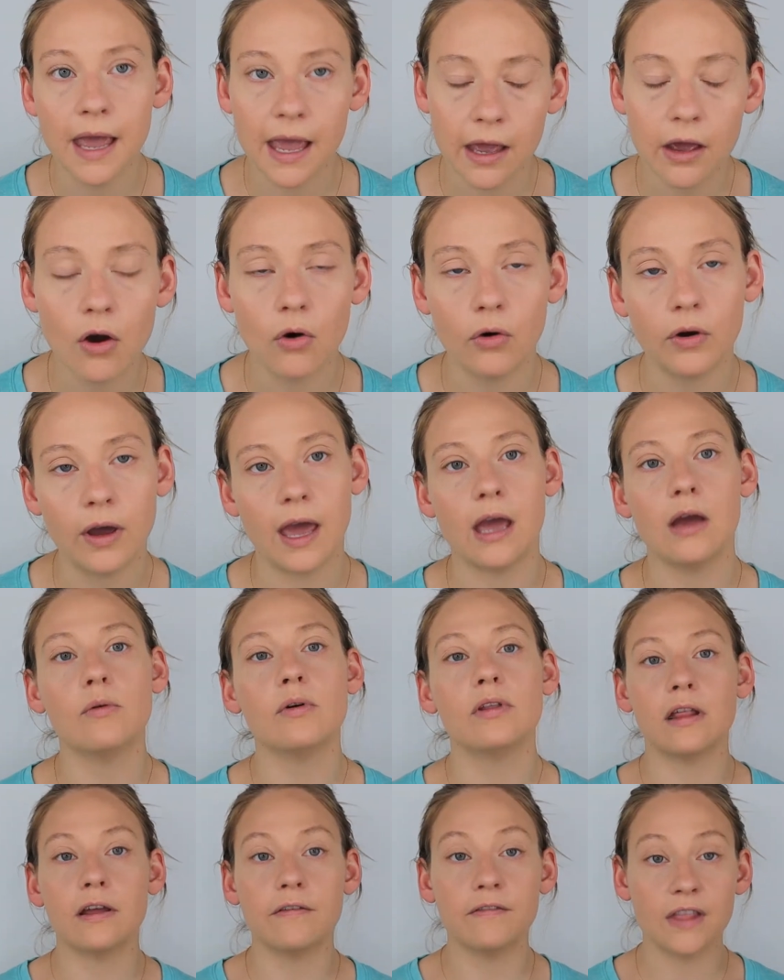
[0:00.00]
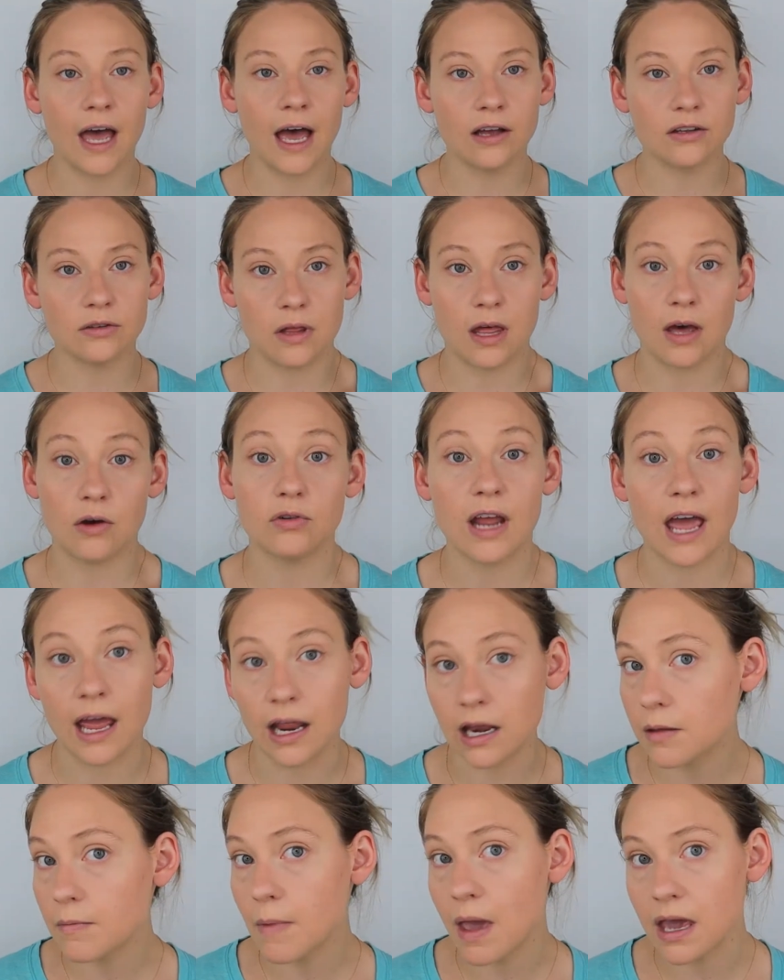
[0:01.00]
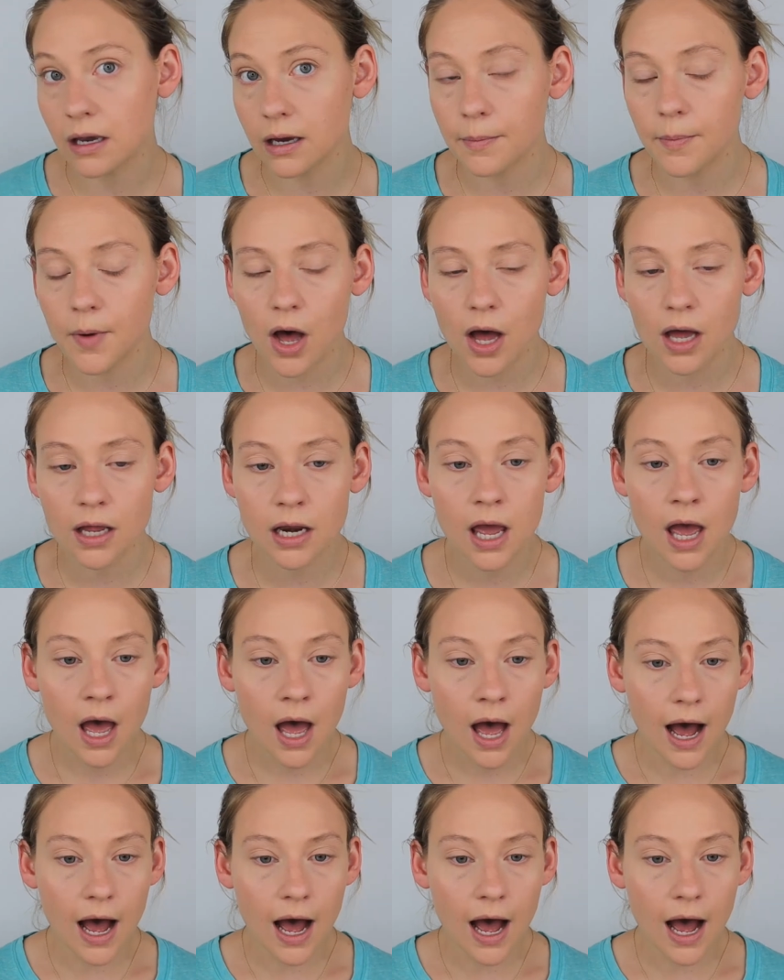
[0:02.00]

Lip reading: a-okay with leaving the house without any makeup on.